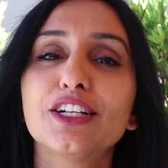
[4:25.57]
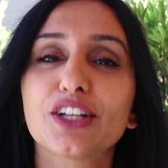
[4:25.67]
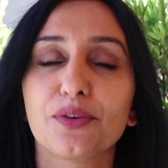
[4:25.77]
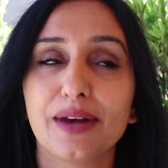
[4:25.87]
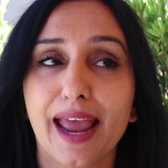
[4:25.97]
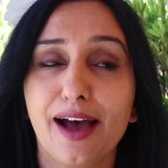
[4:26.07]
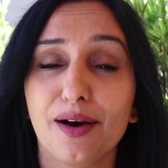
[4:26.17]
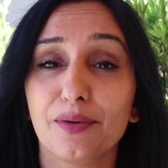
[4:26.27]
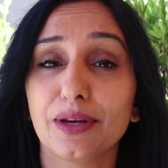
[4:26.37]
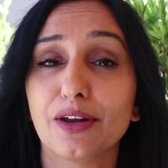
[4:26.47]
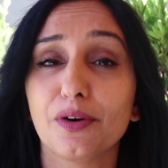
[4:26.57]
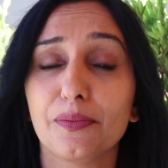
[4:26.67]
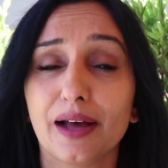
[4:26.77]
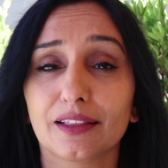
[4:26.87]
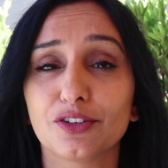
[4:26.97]
So now we know
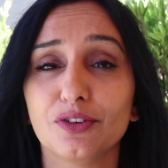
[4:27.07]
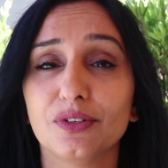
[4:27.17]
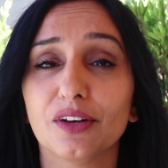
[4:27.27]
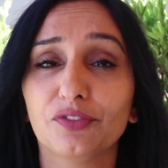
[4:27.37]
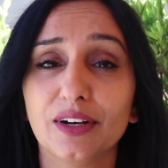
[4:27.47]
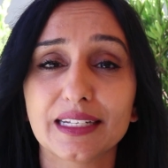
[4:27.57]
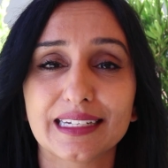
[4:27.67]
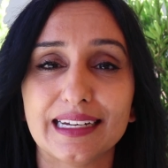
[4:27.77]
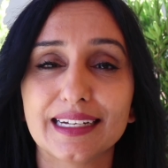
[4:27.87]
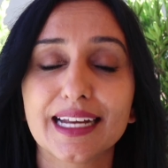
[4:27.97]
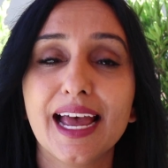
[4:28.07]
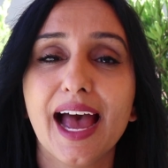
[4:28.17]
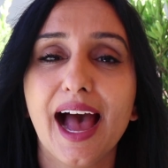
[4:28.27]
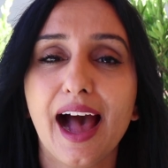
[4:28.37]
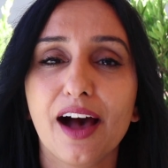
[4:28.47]
about the 2 differences.
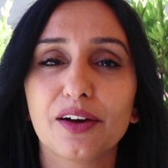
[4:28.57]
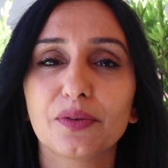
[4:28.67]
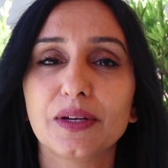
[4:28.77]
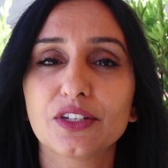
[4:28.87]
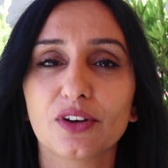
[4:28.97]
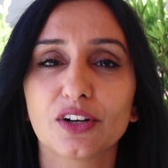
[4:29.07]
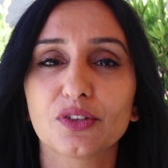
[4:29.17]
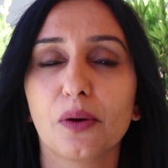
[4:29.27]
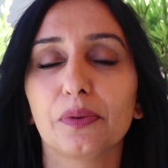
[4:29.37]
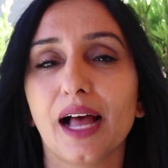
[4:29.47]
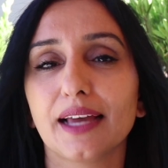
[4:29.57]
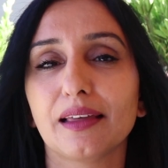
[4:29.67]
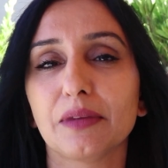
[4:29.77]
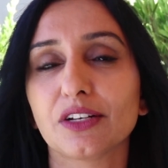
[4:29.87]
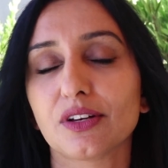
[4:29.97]
How do we start to apply
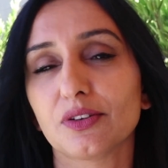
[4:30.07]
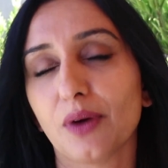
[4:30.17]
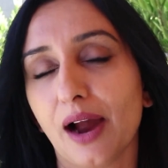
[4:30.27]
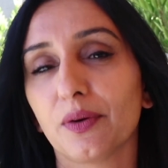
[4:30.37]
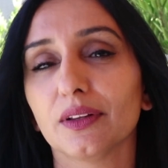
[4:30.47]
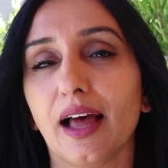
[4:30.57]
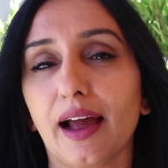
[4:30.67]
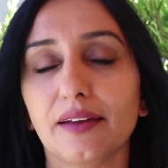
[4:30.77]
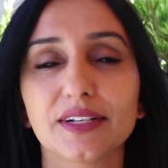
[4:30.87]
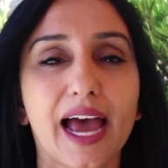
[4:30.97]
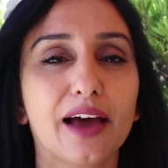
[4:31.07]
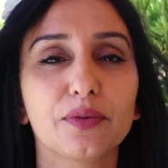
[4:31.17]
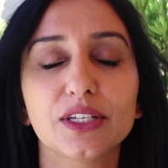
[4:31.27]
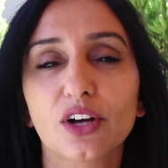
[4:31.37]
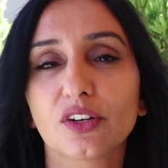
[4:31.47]
them into our lives? How do
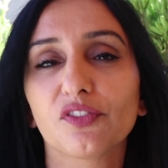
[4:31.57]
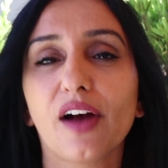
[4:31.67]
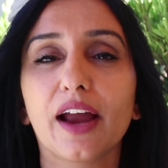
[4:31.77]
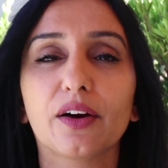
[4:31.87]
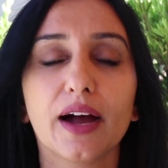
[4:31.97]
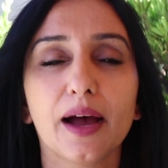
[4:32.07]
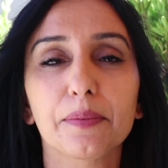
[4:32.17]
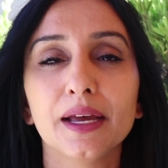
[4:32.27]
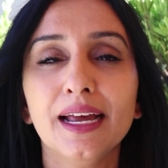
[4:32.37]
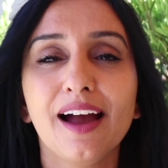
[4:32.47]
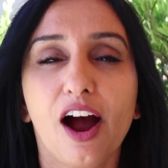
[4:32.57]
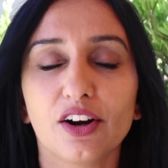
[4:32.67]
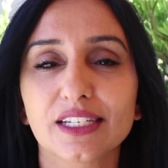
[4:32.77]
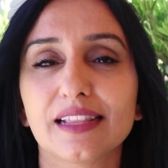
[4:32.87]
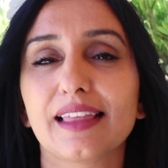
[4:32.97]
we start to fire up
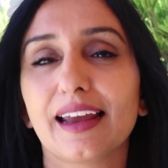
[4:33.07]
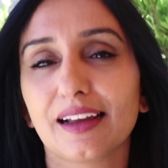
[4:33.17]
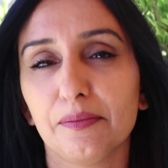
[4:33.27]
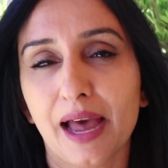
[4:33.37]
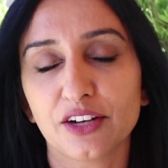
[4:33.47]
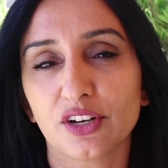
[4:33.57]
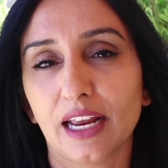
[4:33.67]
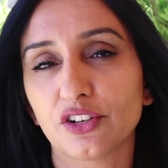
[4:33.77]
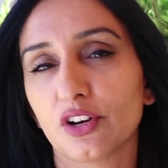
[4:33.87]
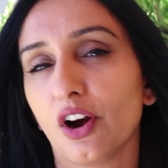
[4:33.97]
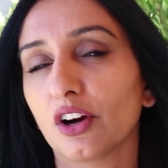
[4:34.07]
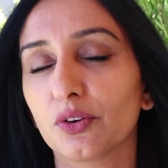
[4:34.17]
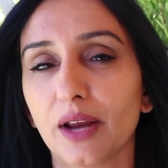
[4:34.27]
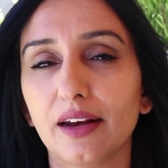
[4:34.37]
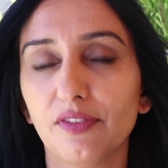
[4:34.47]
our synthetic imagination, our
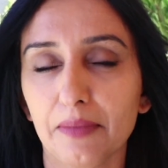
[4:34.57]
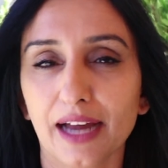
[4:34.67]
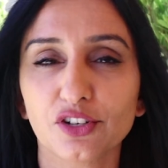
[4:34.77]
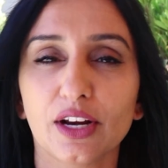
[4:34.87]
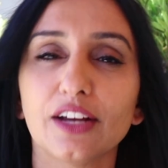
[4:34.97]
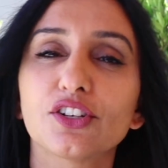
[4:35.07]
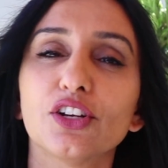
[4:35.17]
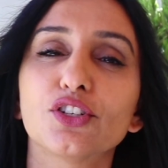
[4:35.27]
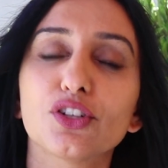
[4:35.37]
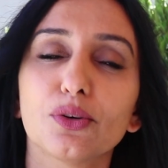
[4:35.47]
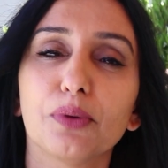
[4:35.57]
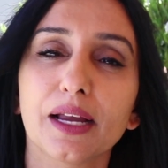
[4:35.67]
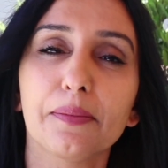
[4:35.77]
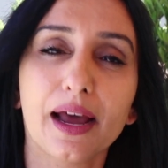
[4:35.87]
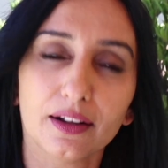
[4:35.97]
creative imagination, to
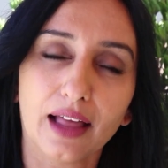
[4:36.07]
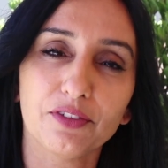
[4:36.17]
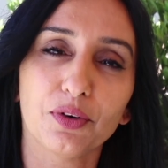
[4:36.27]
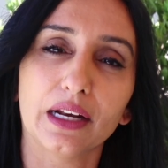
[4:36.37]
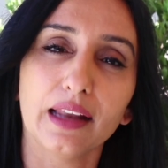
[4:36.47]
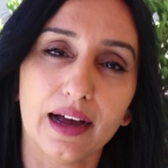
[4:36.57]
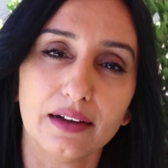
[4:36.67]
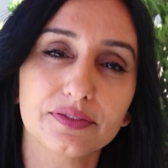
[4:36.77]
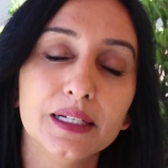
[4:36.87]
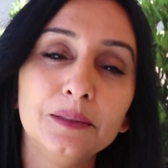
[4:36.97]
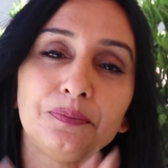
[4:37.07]
bring about a life we'd love?